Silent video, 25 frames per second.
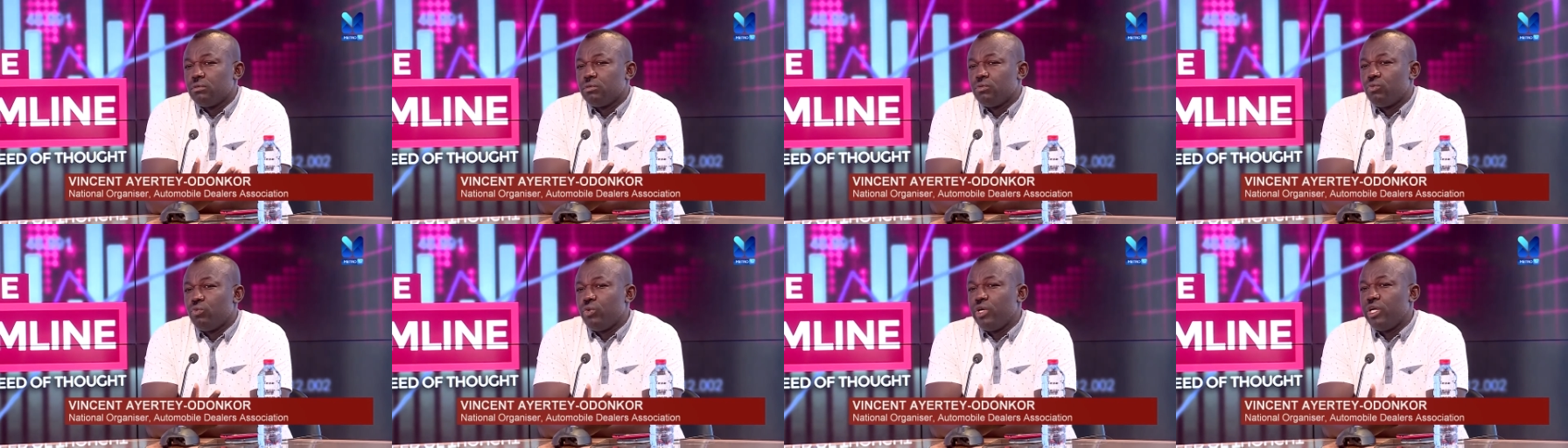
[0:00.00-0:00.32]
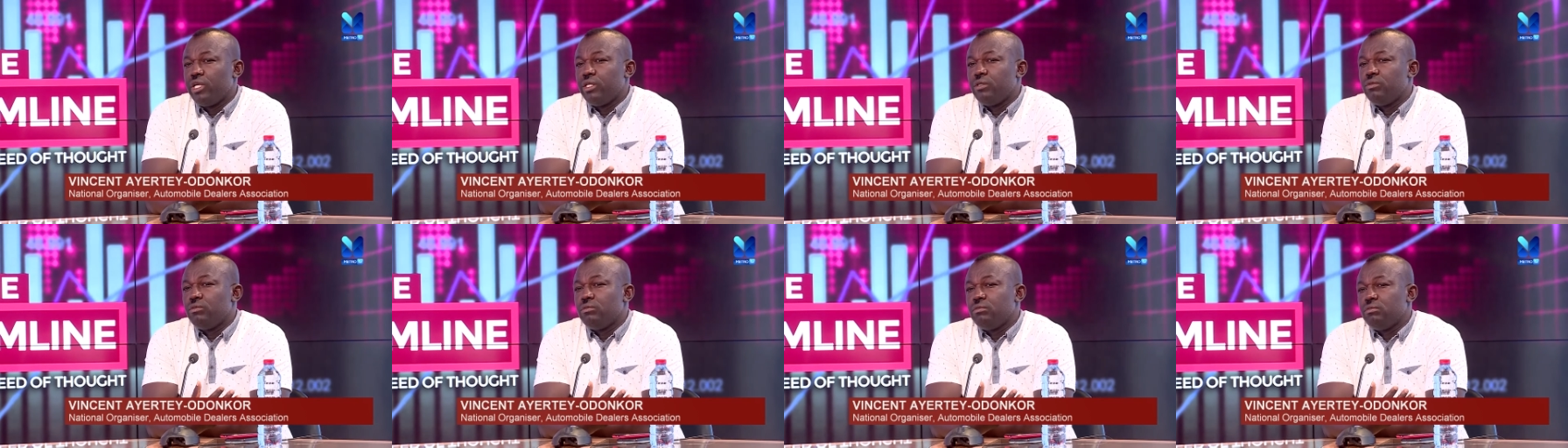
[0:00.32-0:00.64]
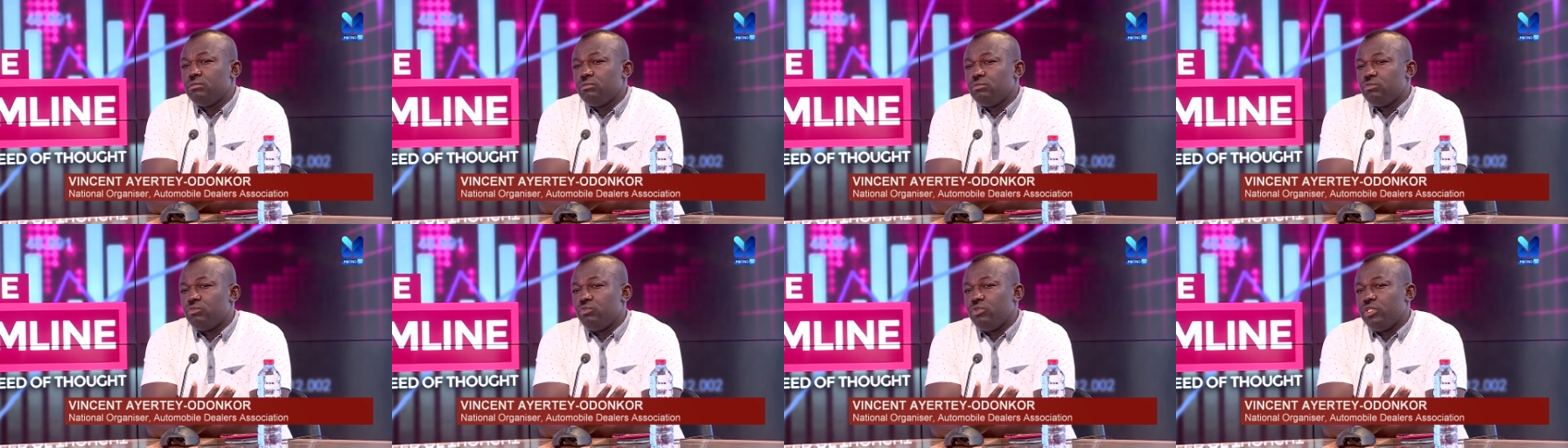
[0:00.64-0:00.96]
when
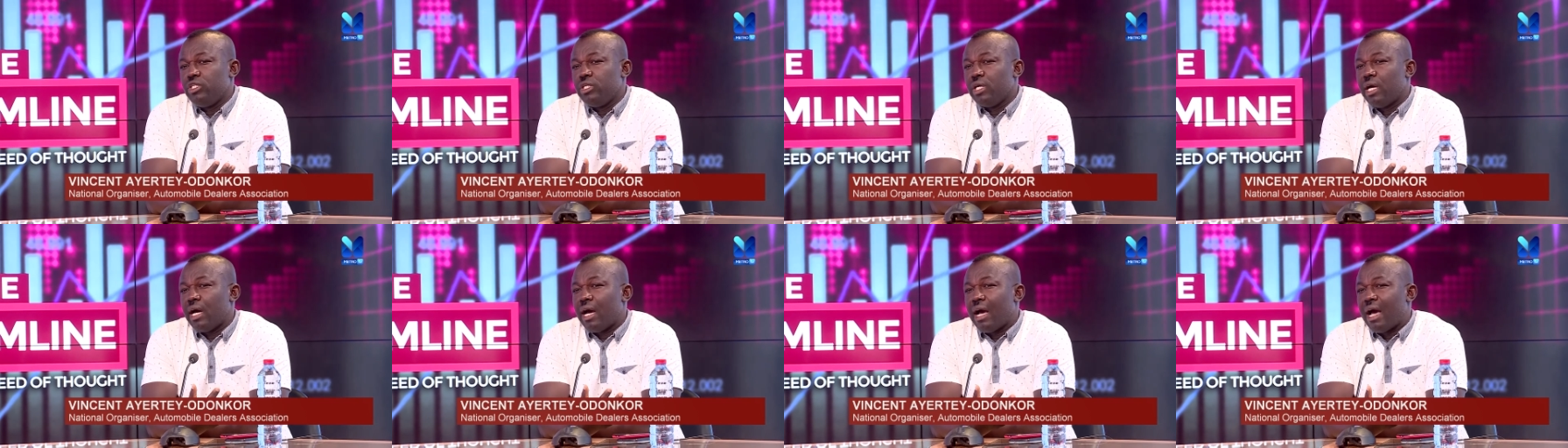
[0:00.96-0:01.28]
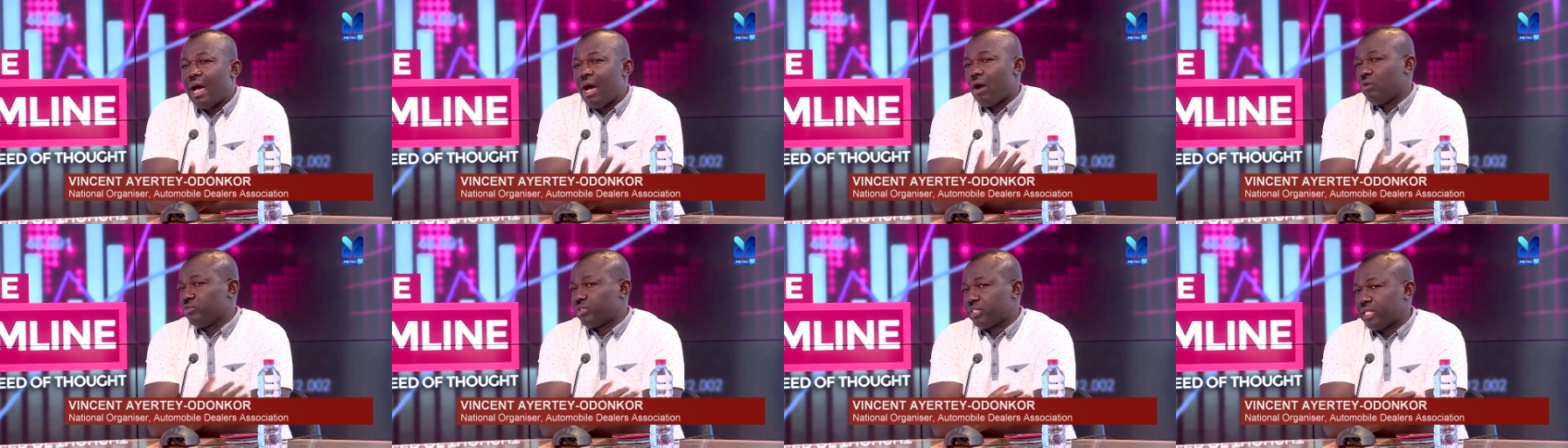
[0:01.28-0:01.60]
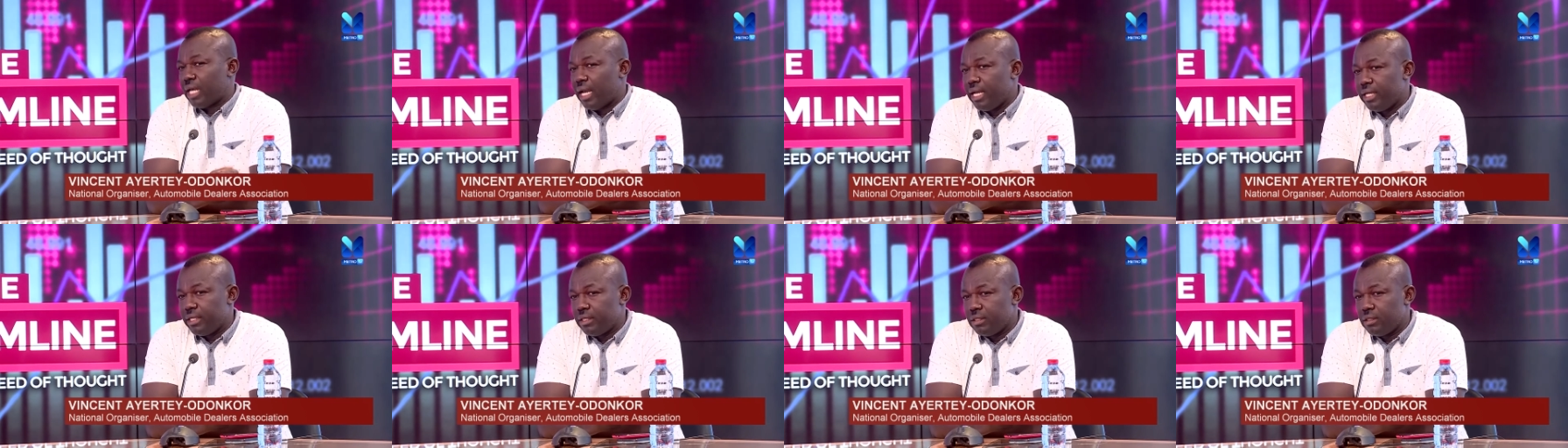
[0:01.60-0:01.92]
we are
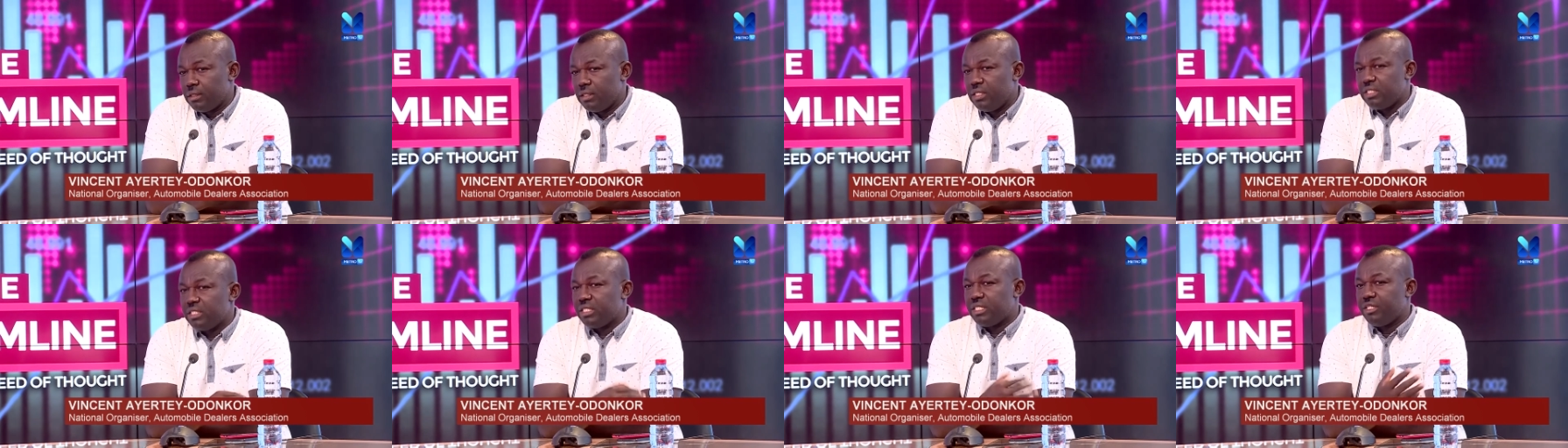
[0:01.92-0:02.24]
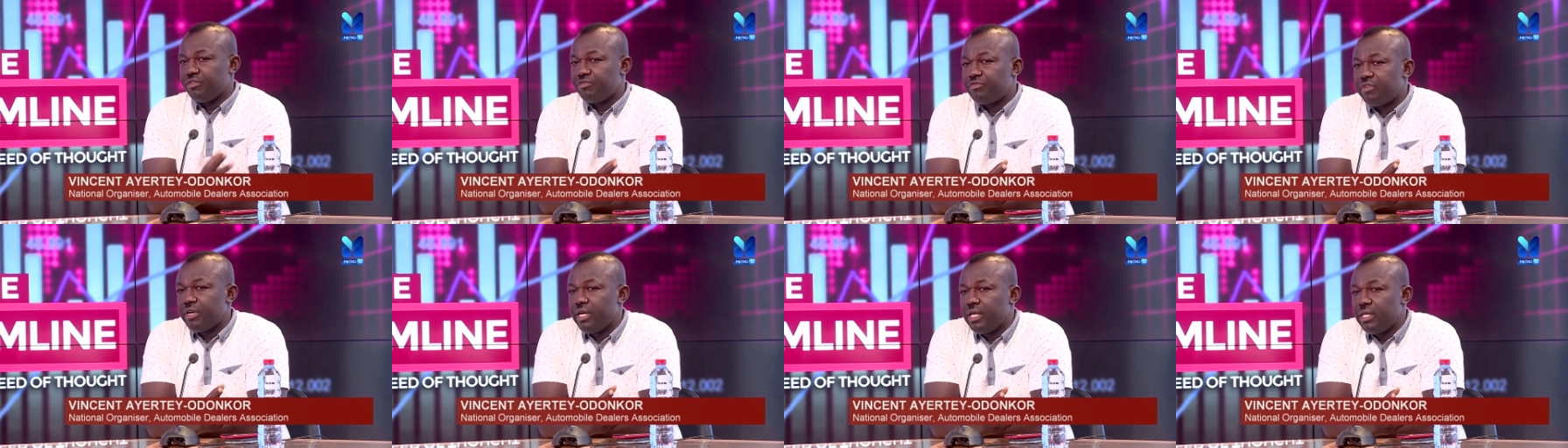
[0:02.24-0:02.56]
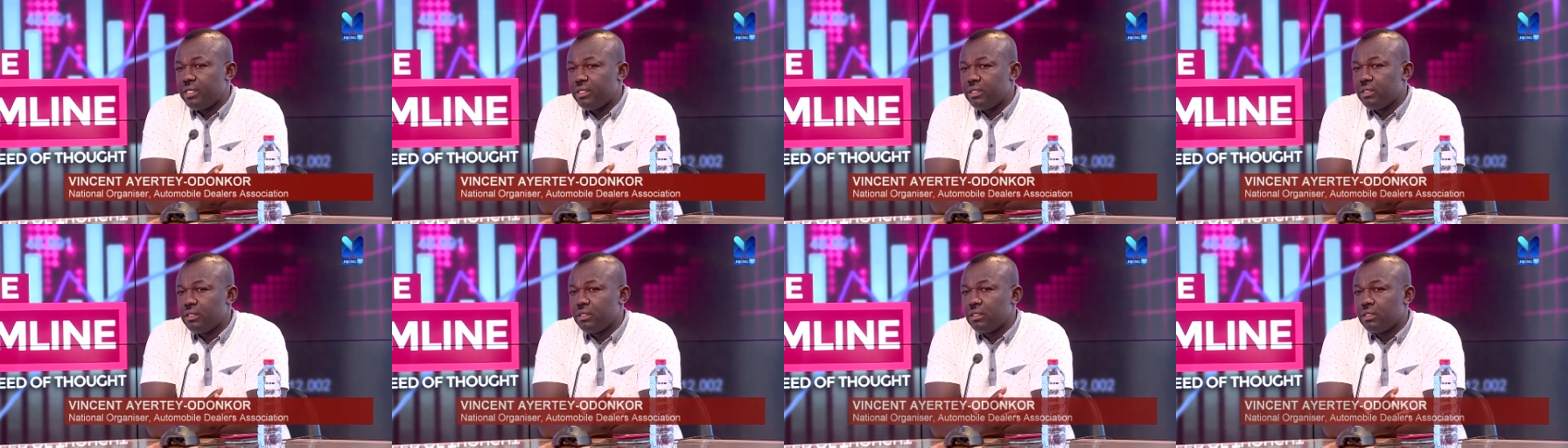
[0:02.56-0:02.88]
outside is
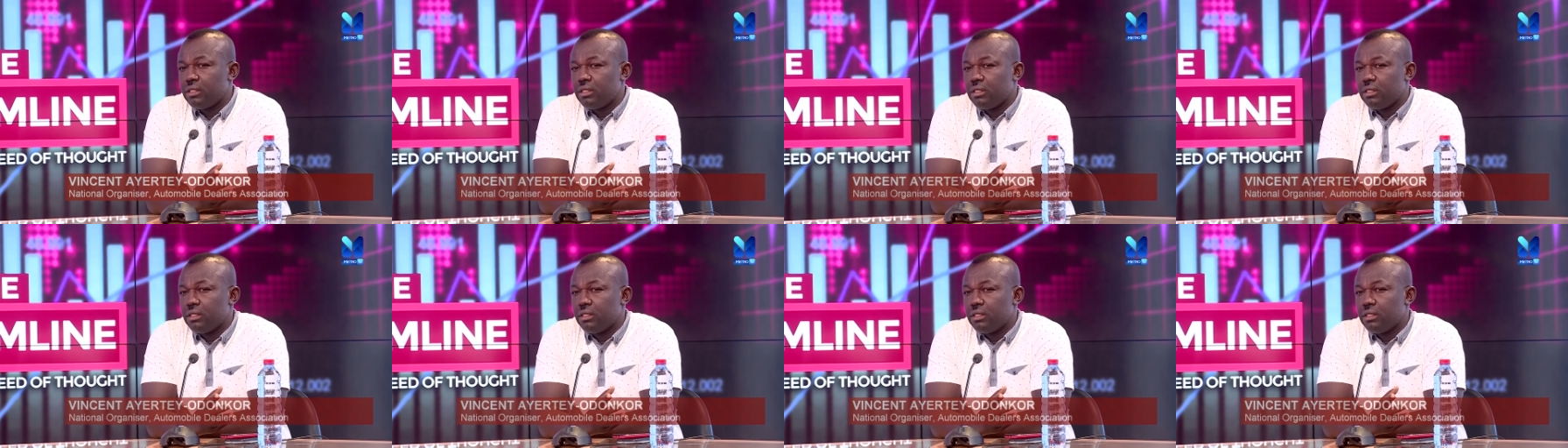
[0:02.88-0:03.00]
different